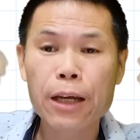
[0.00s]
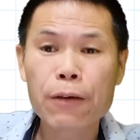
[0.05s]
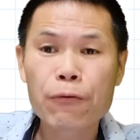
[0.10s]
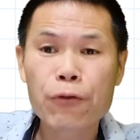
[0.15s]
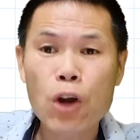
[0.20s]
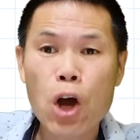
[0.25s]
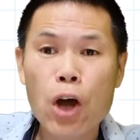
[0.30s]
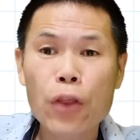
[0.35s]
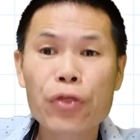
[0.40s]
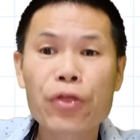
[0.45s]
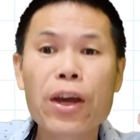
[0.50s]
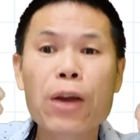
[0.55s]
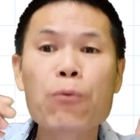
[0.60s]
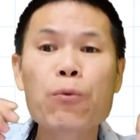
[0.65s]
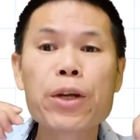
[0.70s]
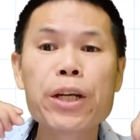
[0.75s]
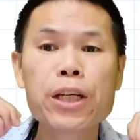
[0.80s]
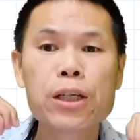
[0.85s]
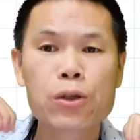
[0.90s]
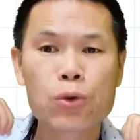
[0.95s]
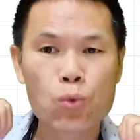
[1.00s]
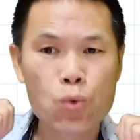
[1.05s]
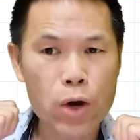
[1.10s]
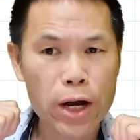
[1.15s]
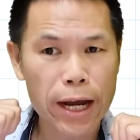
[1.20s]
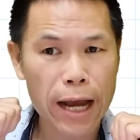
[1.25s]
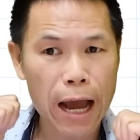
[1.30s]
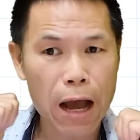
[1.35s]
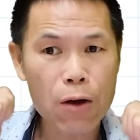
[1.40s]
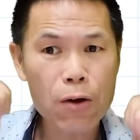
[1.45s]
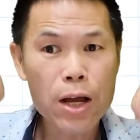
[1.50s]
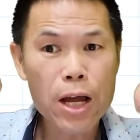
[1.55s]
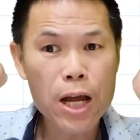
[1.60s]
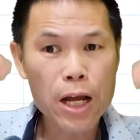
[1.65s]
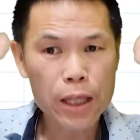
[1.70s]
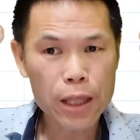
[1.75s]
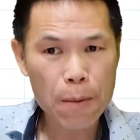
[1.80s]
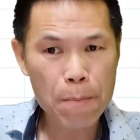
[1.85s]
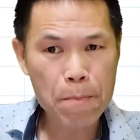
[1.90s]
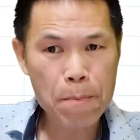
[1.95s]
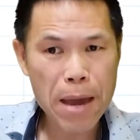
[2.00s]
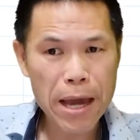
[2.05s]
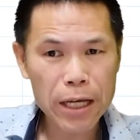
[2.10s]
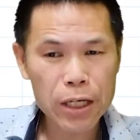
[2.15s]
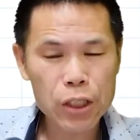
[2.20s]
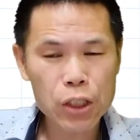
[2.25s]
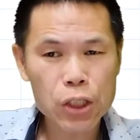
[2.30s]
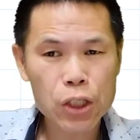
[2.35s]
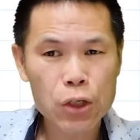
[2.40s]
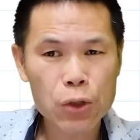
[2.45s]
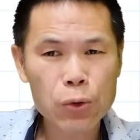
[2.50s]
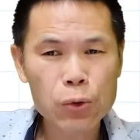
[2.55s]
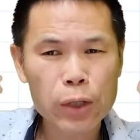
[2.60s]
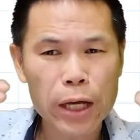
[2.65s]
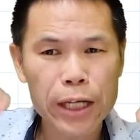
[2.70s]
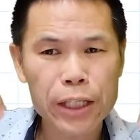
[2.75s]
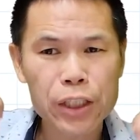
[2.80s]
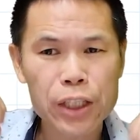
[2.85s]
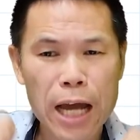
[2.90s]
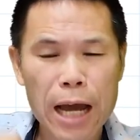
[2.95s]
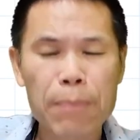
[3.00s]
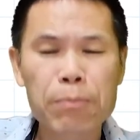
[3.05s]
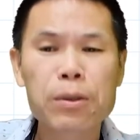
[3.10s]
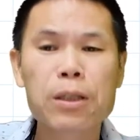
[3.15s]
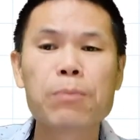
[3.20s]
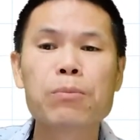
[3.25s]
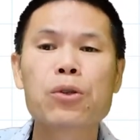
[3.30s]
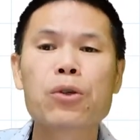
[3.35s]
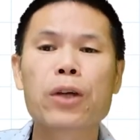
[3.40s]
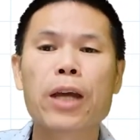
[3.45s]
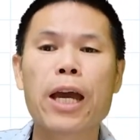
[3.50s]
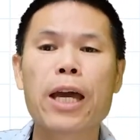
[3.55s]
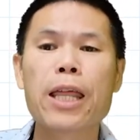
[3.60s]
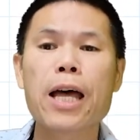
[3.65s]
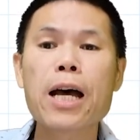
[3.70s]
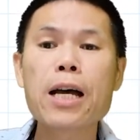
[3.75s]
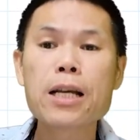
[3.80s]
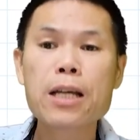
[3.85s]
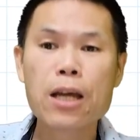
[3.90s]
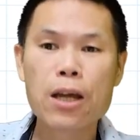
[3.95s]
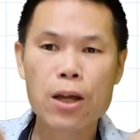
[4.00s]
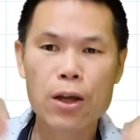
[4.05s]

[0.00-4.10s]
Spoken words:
If not, then we need to work out the magnitude and time them together.